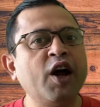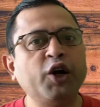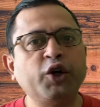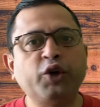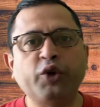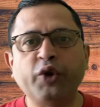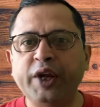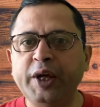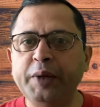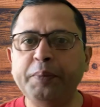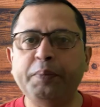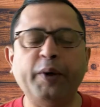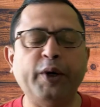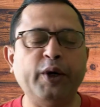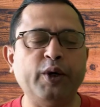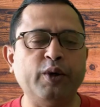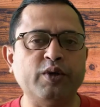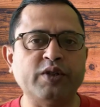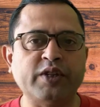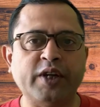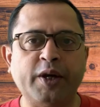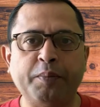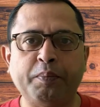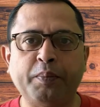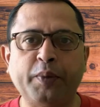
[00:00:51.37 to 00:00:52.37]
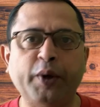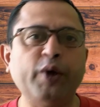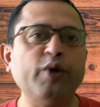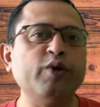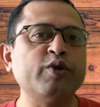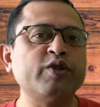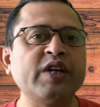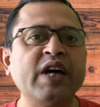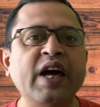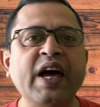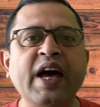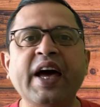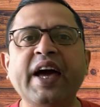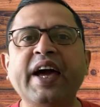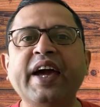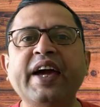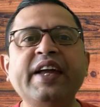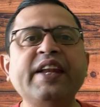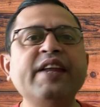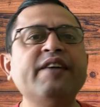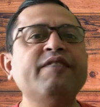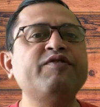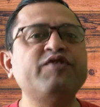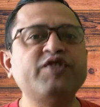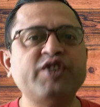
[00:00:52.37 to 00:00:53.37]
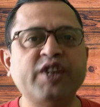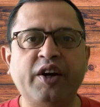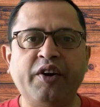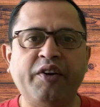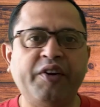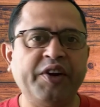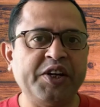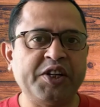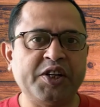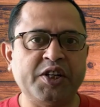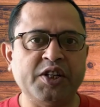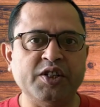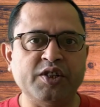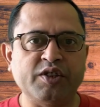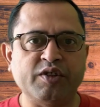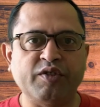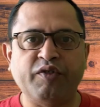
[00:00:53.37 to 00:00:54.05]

to reproduce and produce enough generations